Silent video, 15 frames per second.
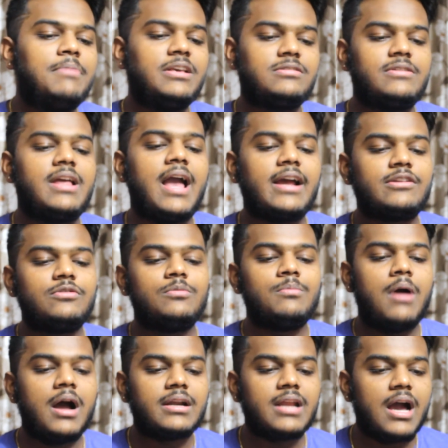please react to
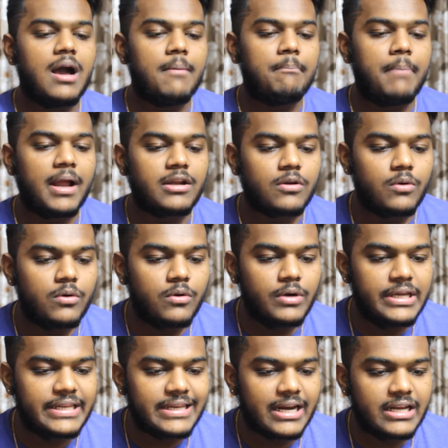Mata,
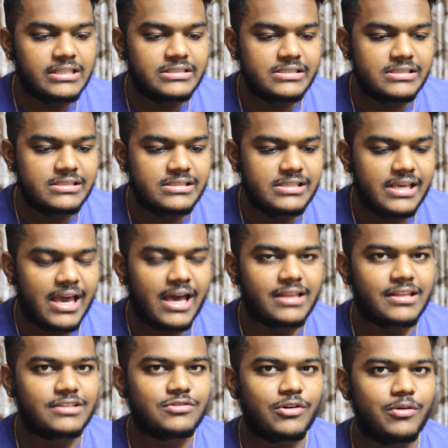
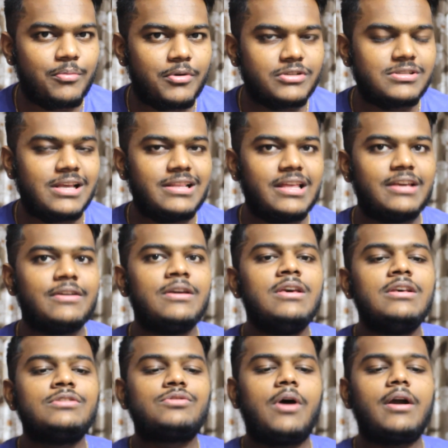Patointeligencja, that's what it was, I think.
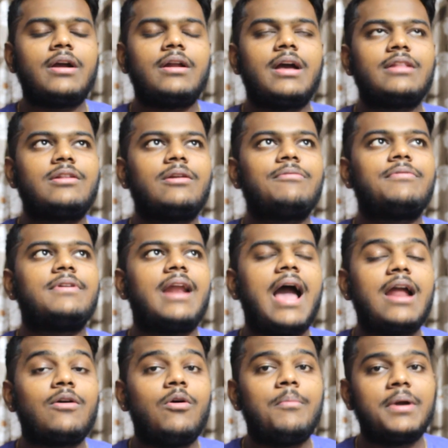So I, got, I thought of
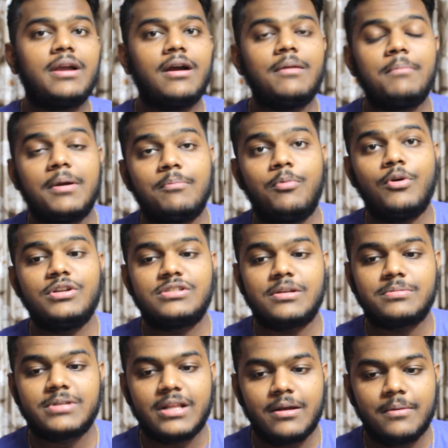glad, oh my god, my Polish
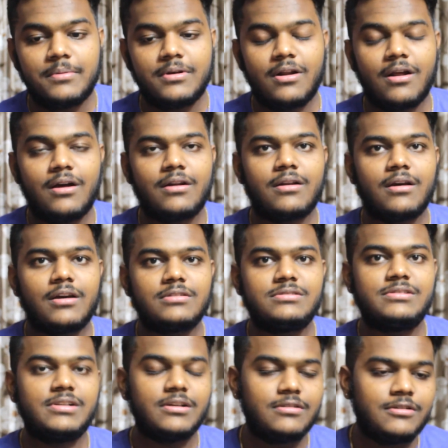subscriber are uh,
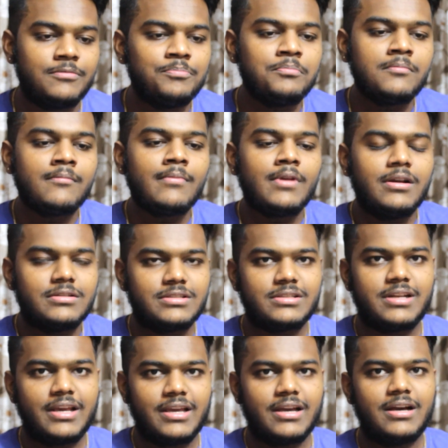still
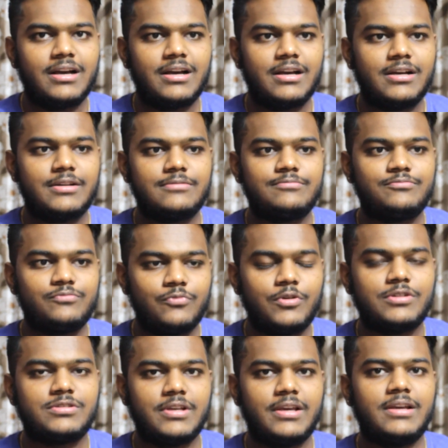just like uh,
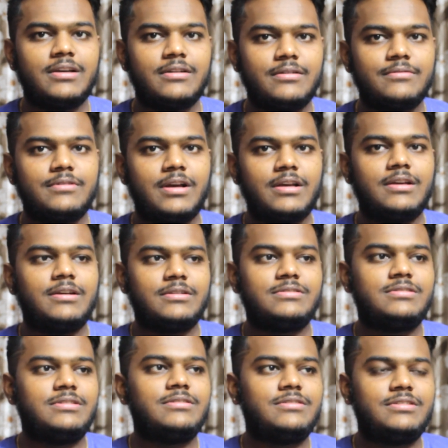what to say, uh,
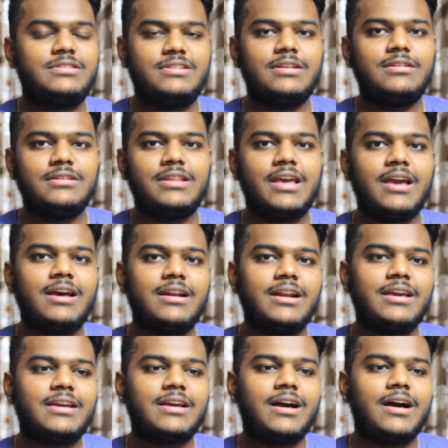still they are
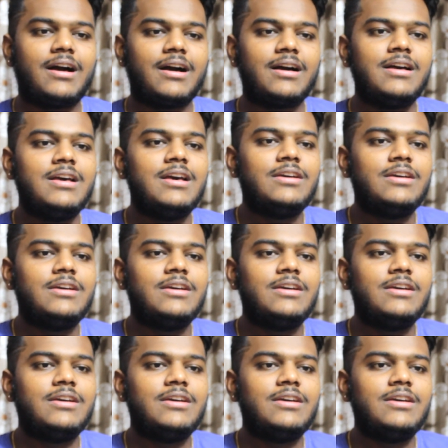like uh,